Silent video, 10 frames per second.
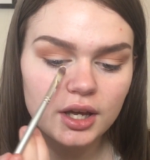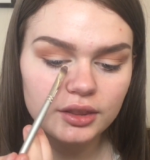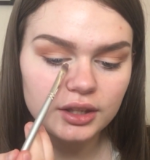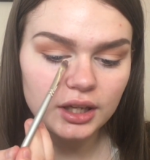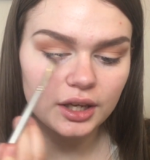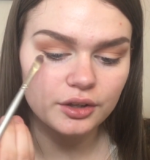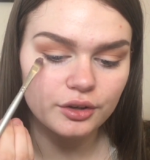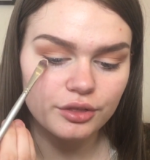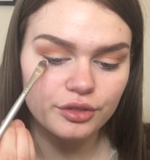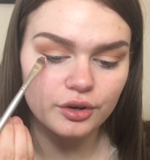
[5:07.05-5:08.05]
the
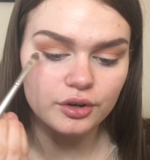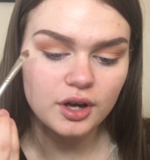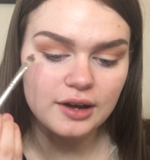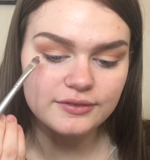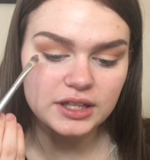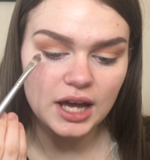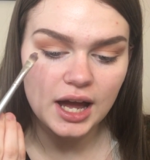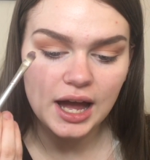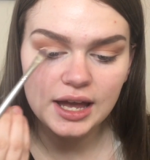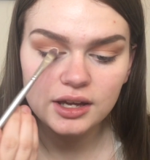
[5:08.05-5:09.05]
inner third of the
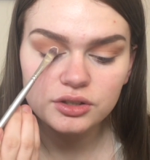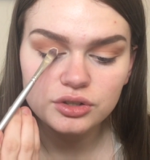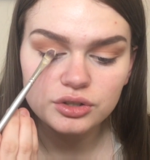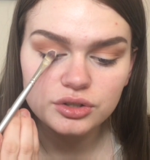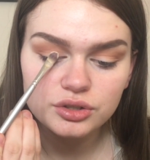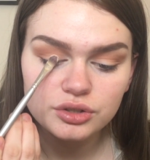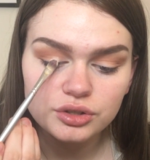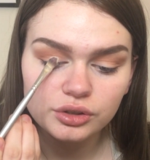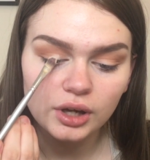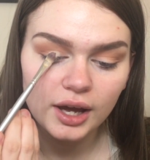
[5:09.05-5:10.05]
eye just
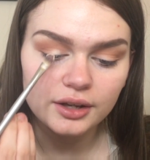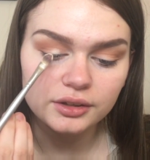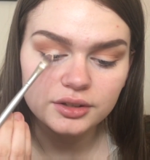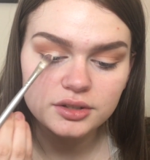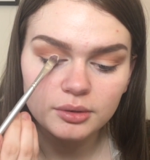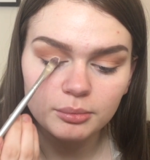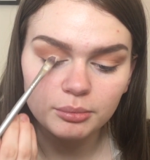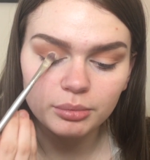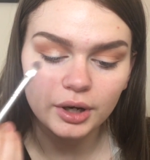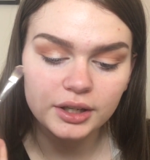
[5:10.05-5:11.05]
to add
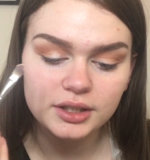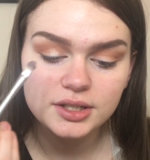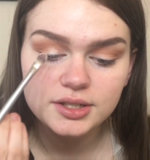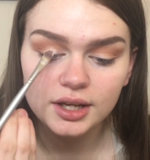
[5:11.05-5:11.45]
some brightness.